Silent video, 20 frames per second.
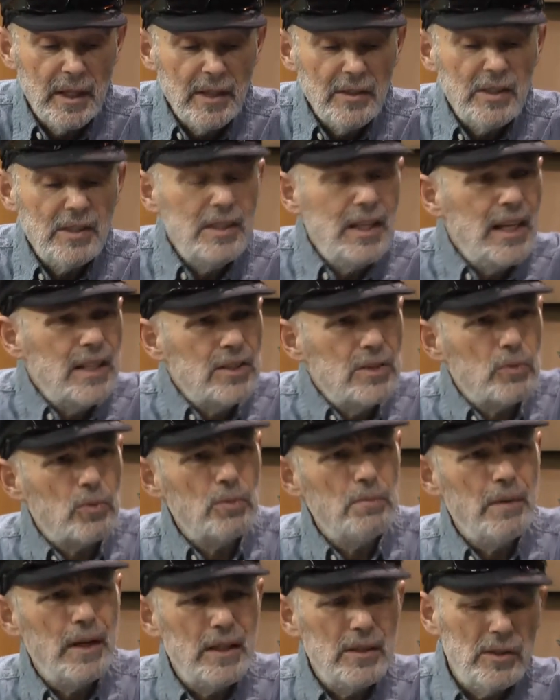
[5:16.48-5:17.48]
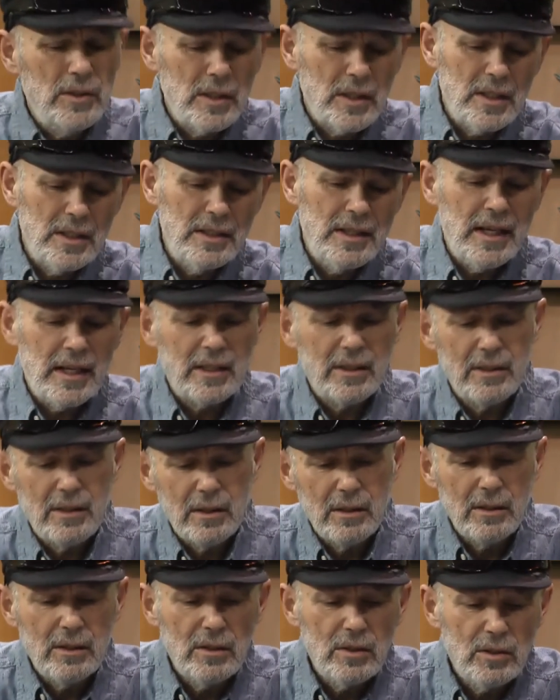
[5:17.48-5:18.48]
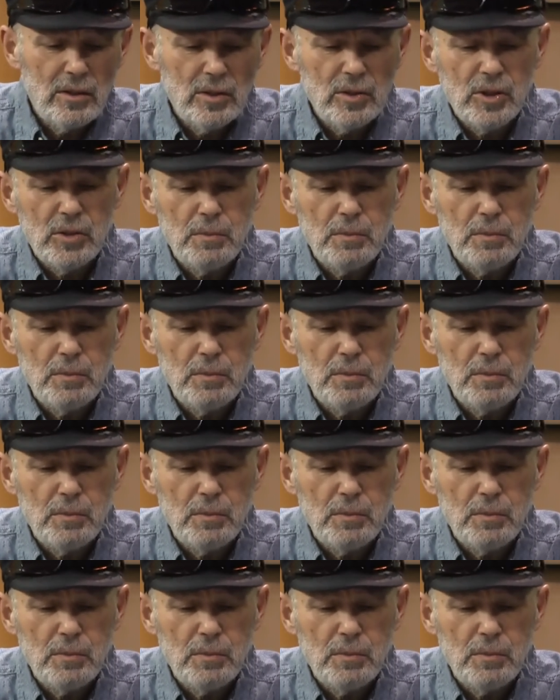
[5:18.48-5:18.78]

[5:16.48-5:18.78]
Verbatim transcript: The tests were meant to connect to